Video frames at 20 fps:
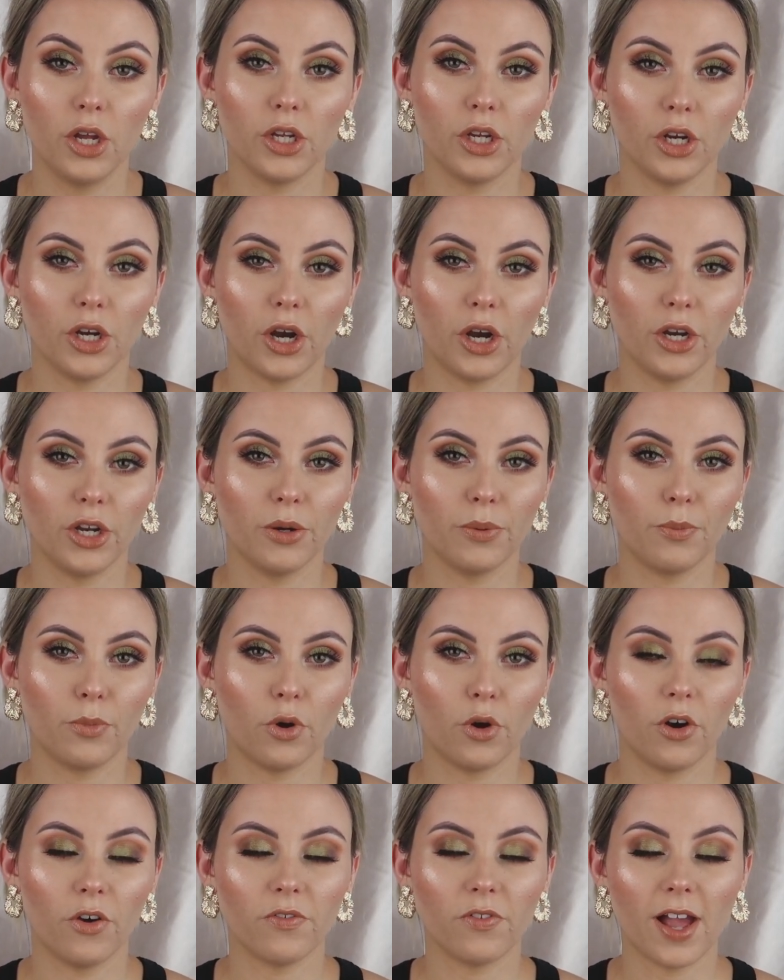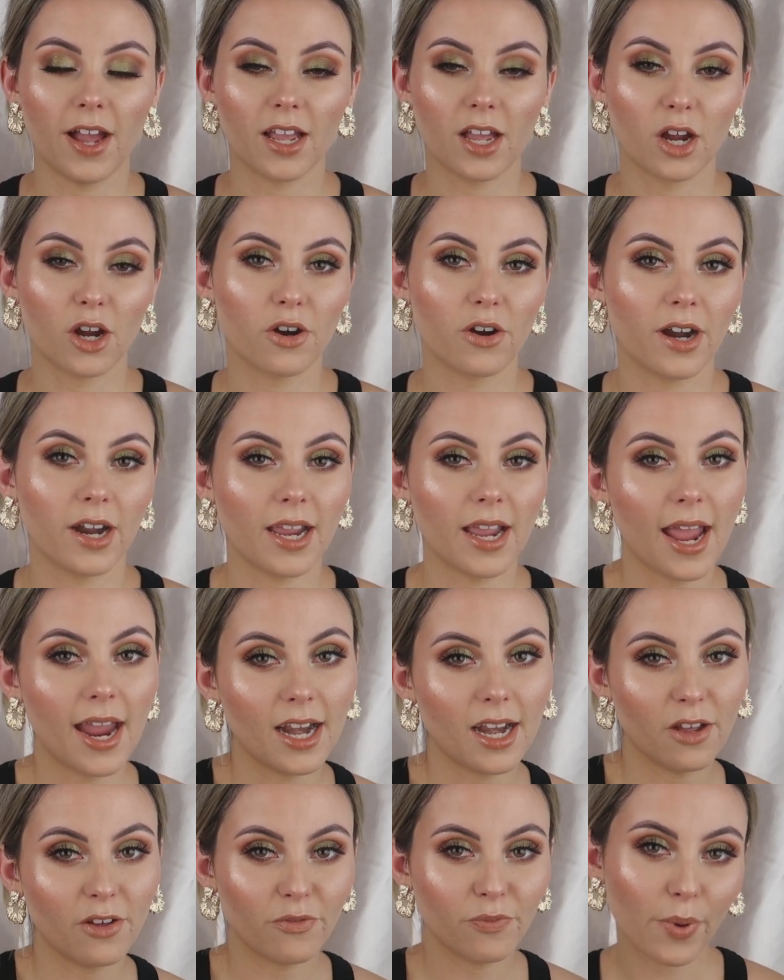you know, you're more of like a
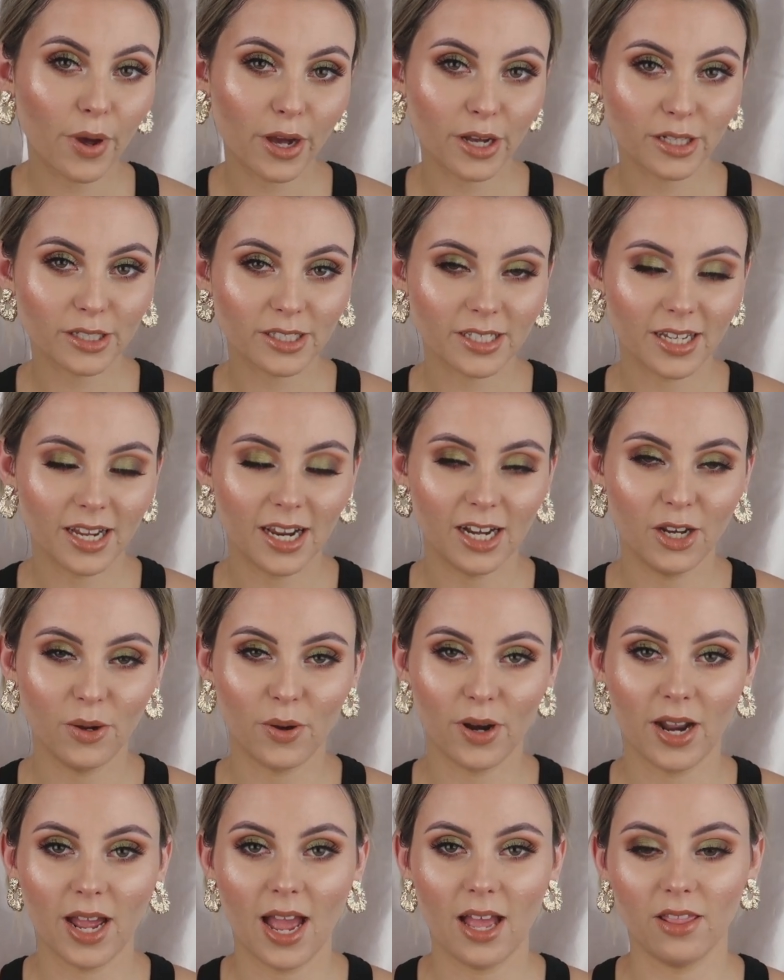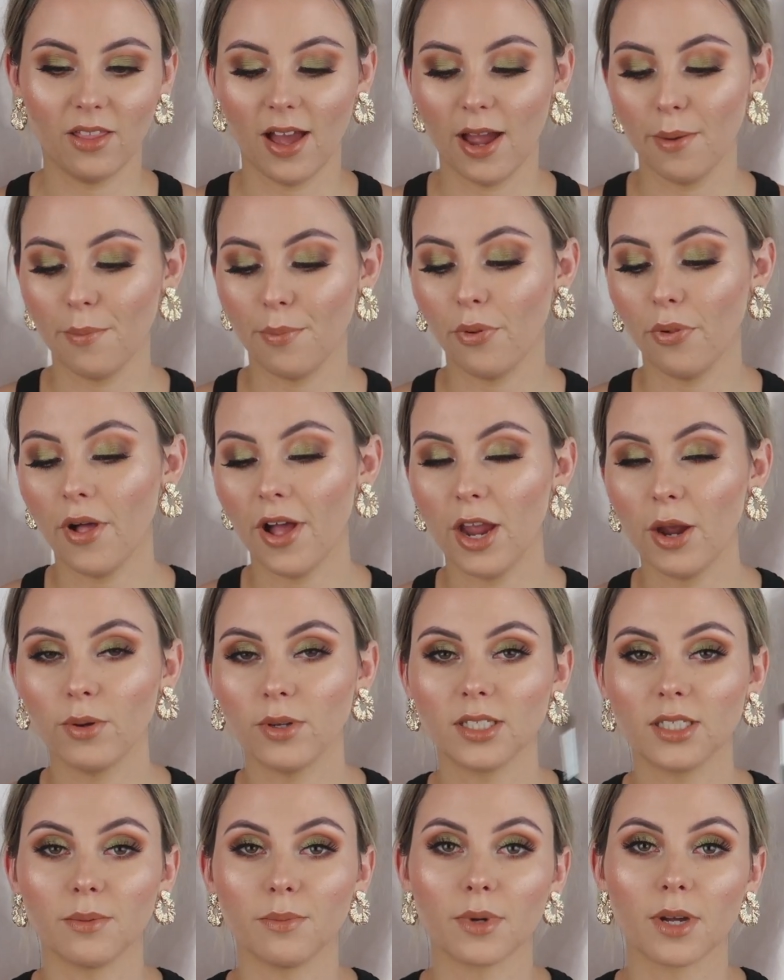creative person, you want to like play
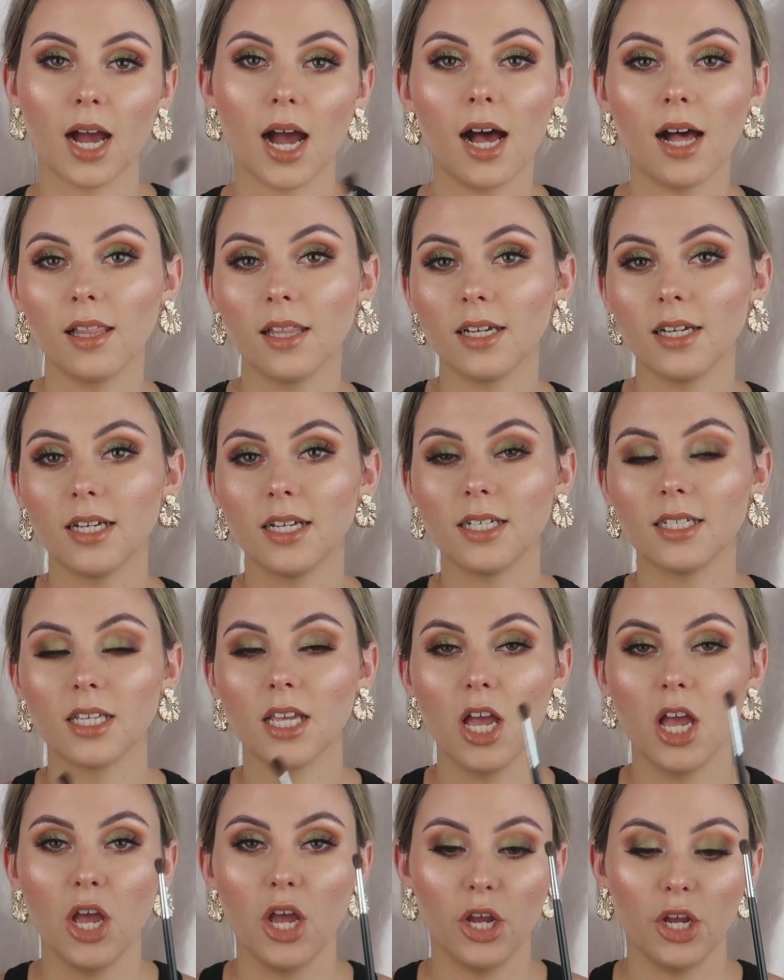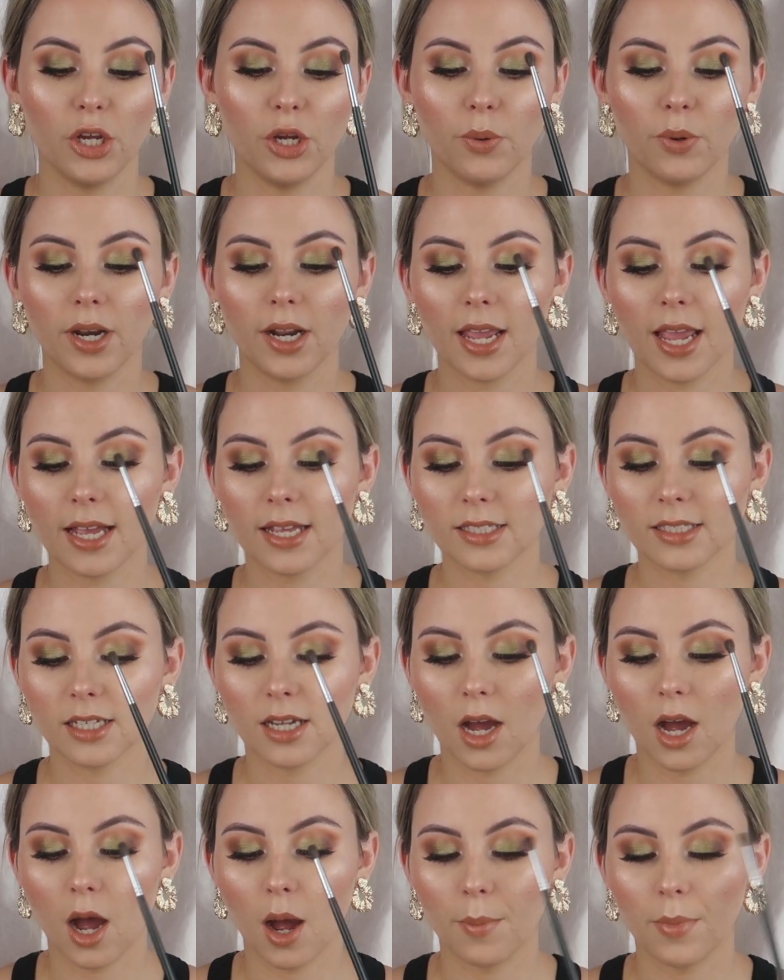with some colors, you want to get
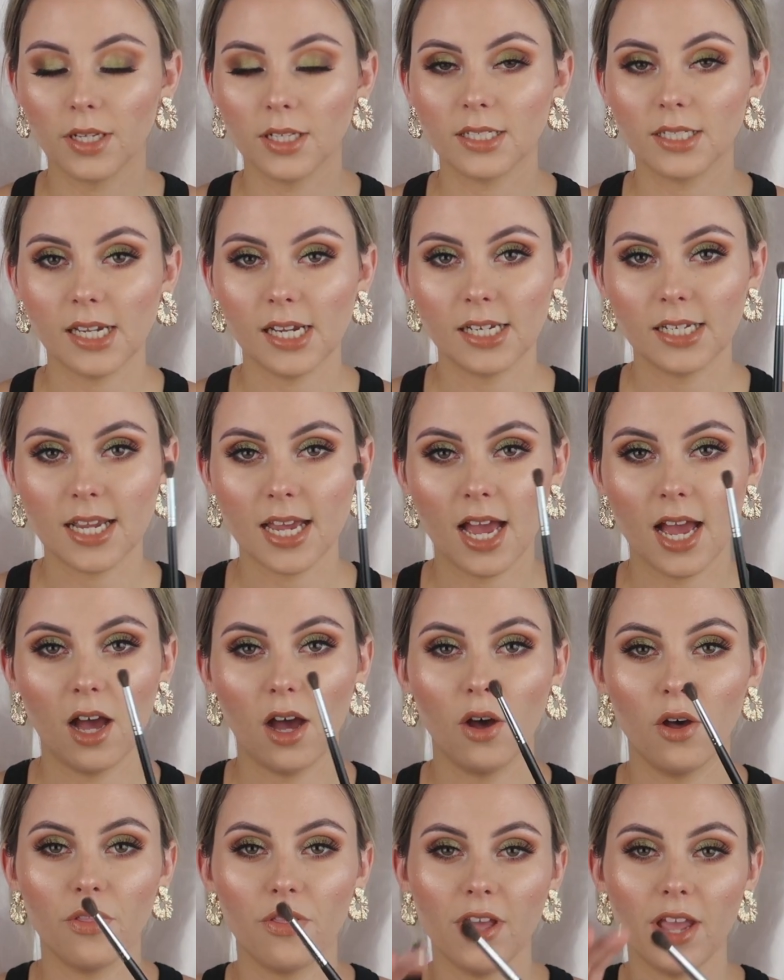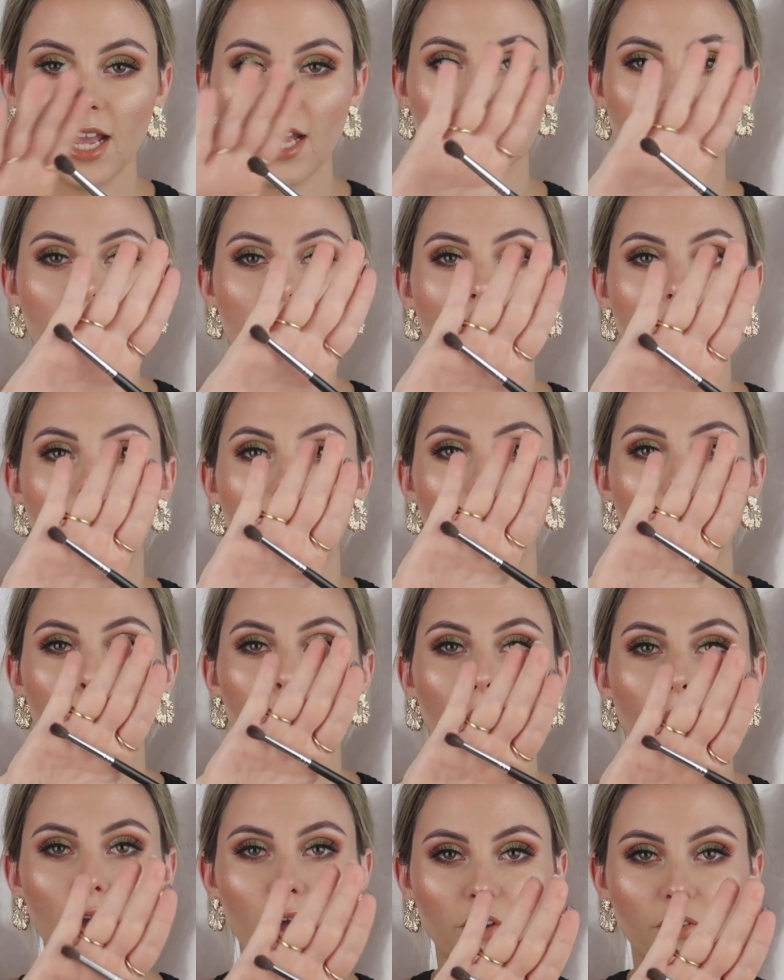some detail, these are
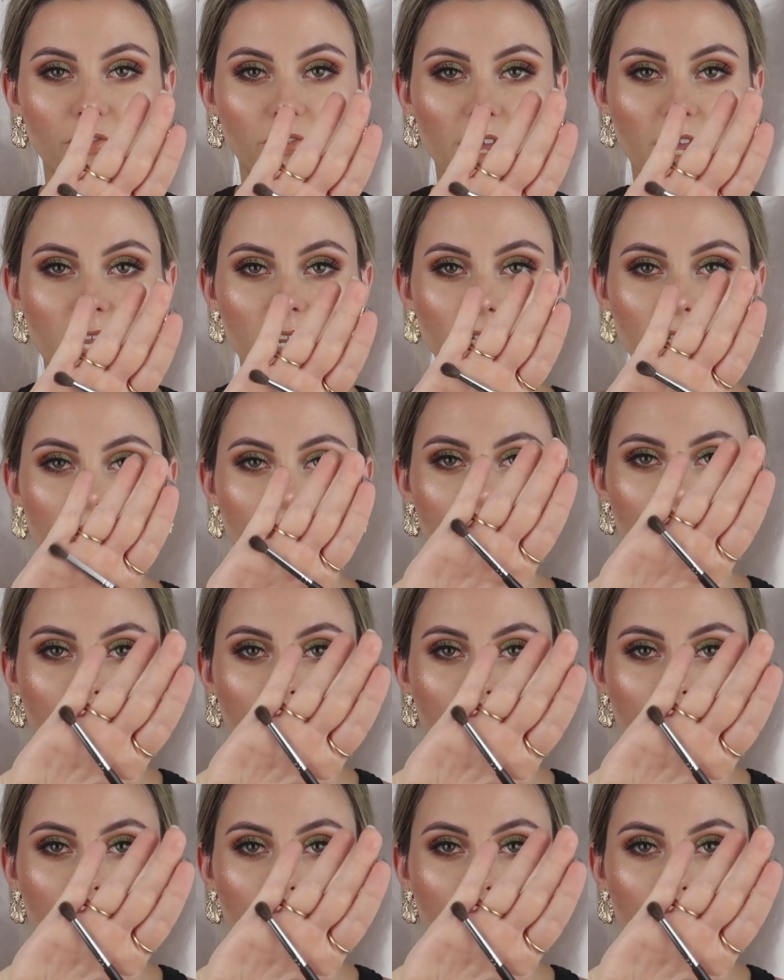perfect.